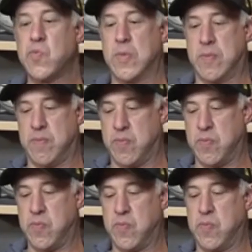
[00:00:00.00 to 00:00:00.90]

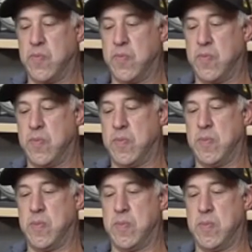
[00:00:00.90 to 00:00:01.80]

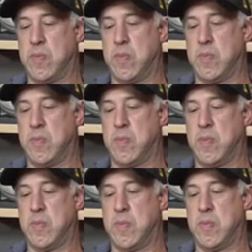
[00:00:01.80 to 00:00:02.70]

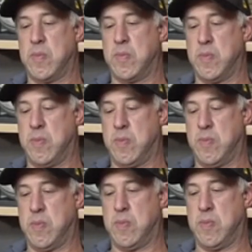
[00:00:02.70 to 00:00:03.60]

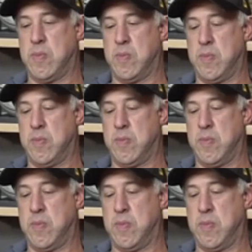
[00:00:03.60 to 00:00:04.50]

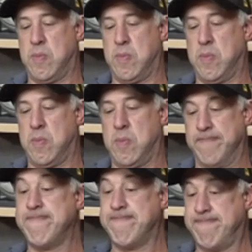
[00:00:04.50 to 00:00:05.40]

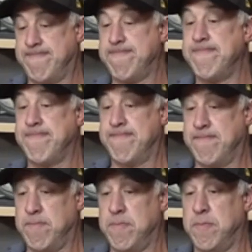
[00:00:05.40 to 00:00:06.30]

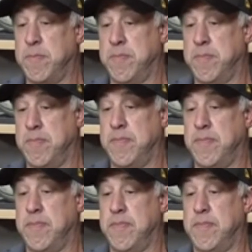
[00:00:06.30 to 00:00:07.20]

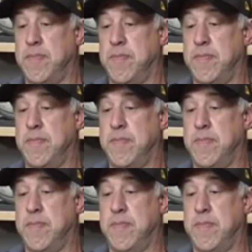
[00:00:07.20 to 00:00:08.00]
The person shown says nothing.